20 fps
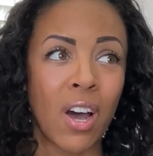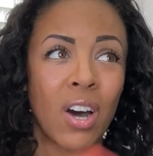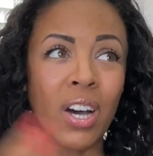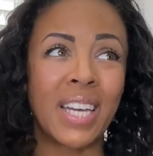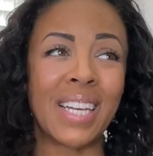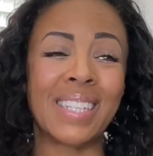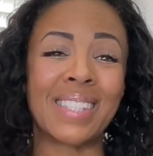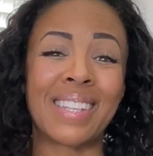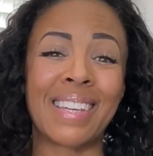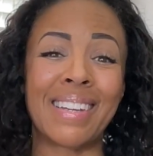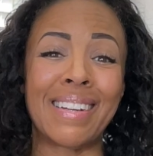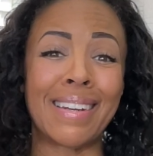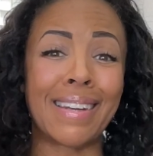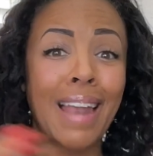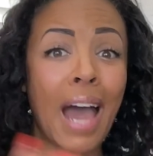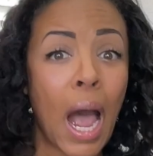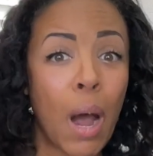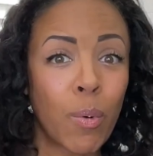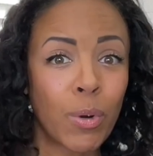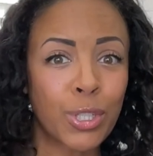is it
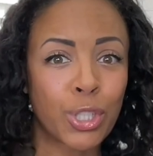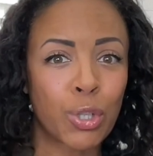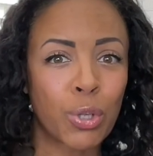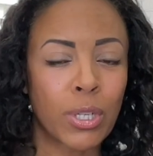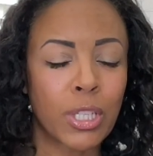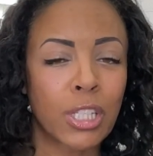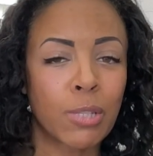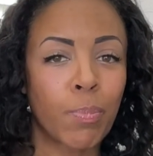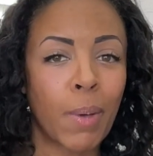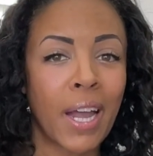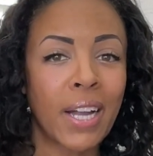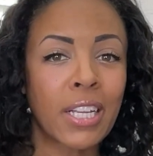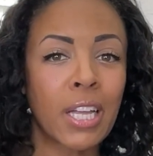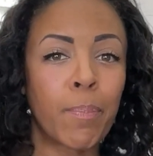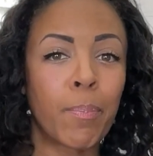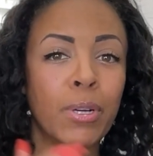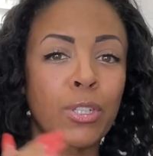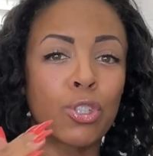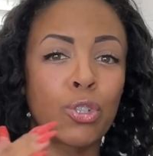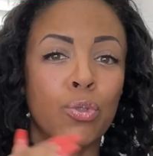not what you expected,
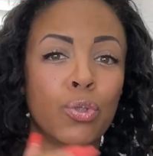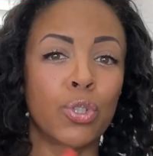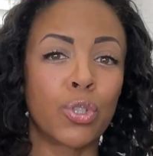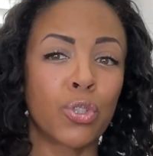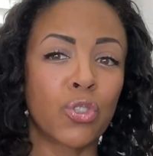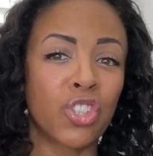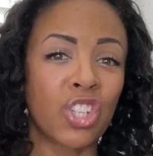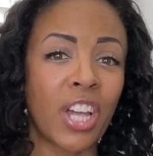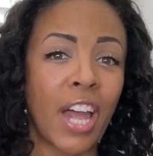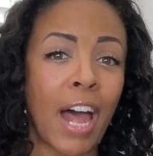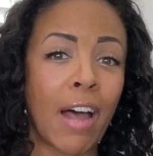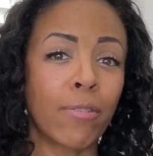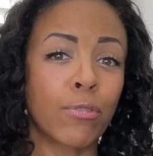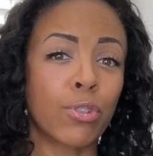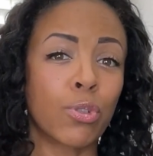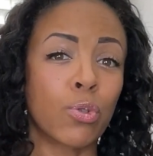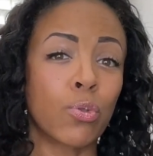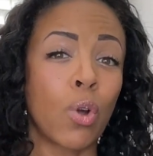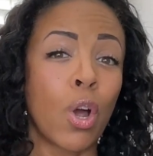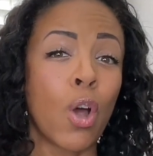but you usually have
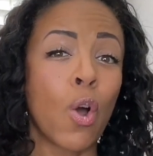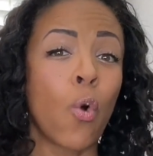to